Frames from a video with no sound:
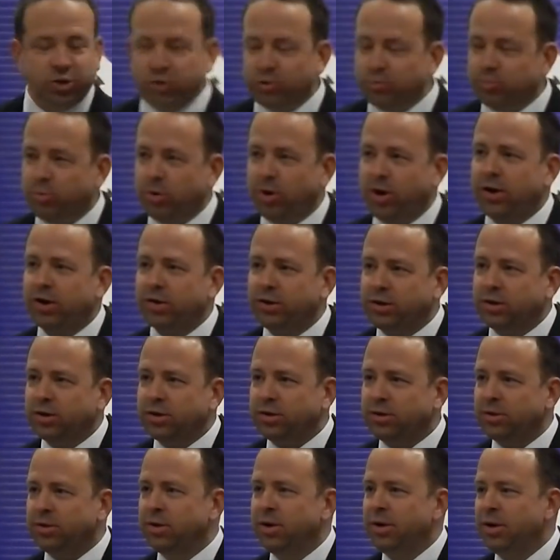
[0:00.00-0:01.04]
that you put in
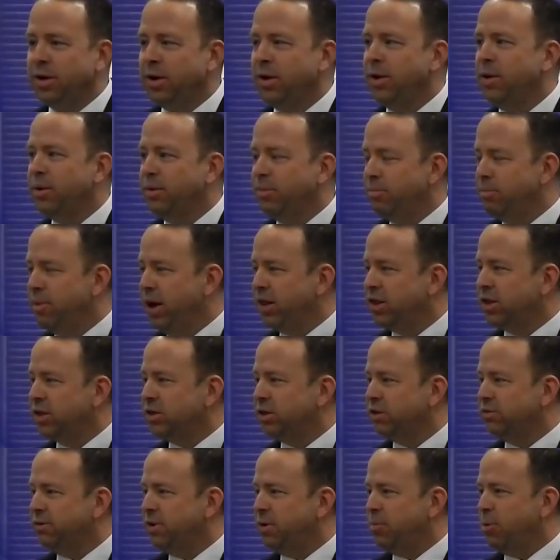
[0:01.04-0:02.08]
to make
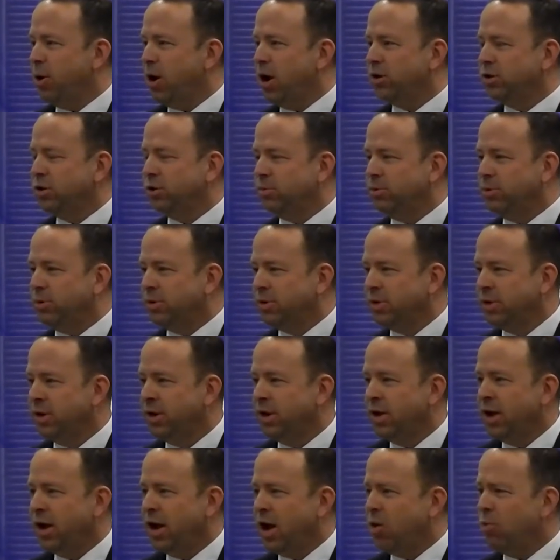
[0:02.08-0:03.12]
this event possible.
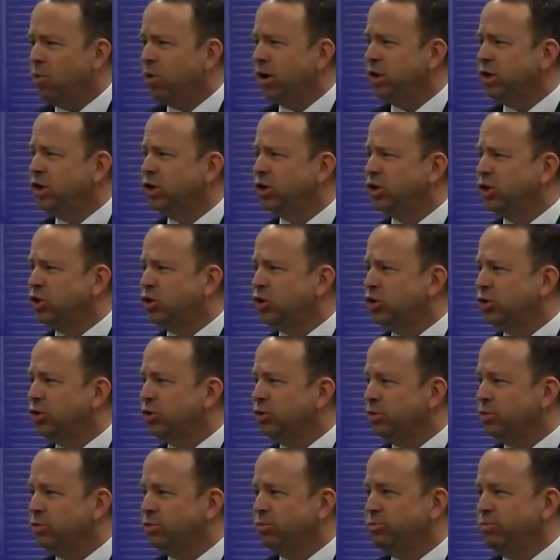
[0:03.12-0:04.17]
I want to just
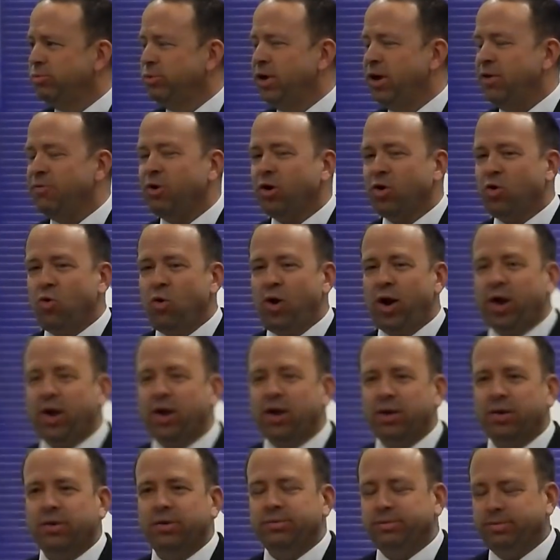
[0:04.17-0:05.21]
give a quick
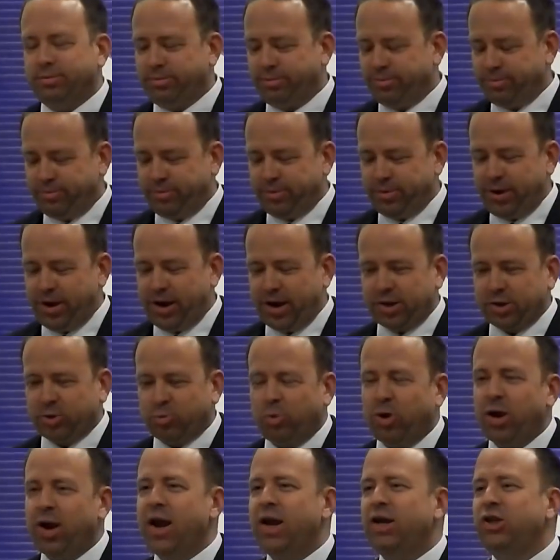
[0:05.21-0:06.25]

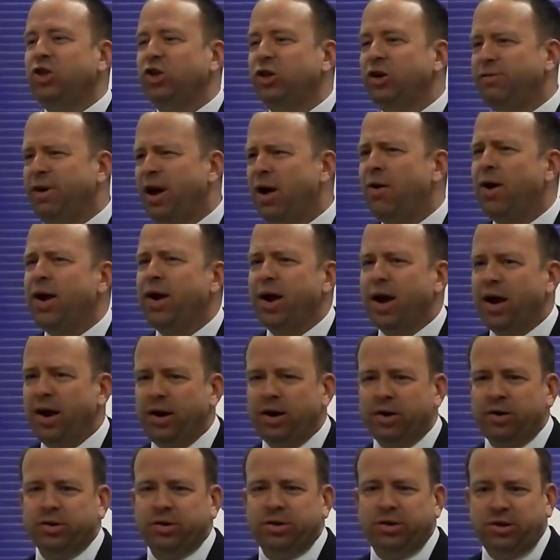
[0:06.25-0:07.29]
explanation of how I got
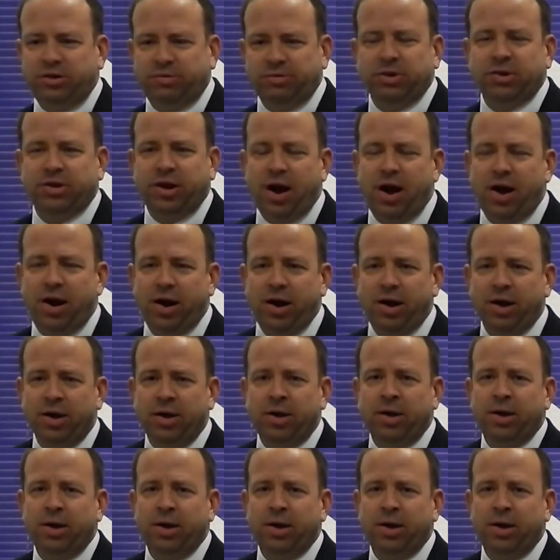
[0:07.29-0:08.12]
here to Stevens County.